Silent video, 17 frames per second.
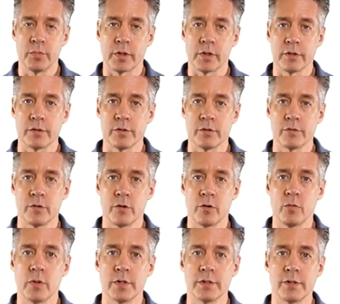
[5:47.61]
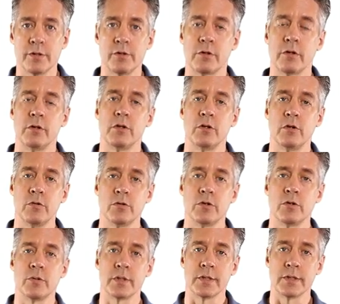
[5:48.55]
because those are the ones that you can use
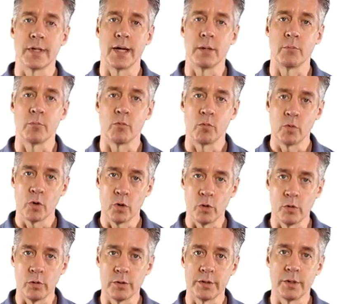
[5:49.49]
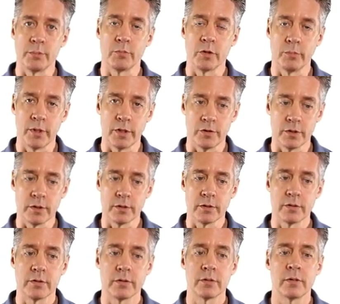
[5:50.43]
to assign roles and
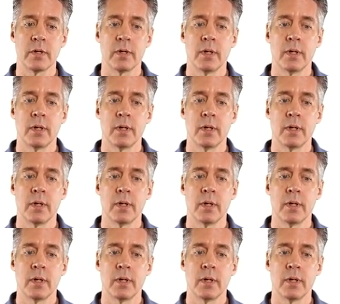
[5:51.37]
permissions.